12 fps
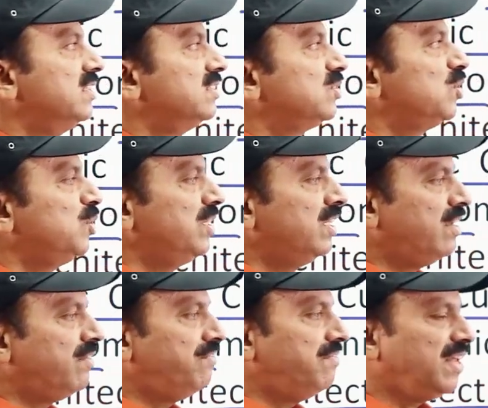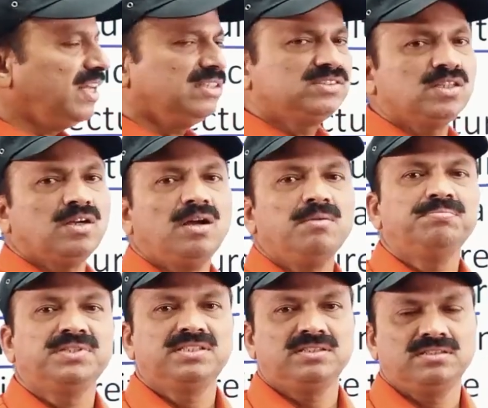so in every
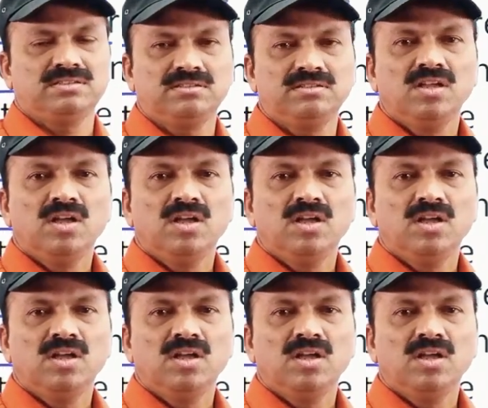chapter,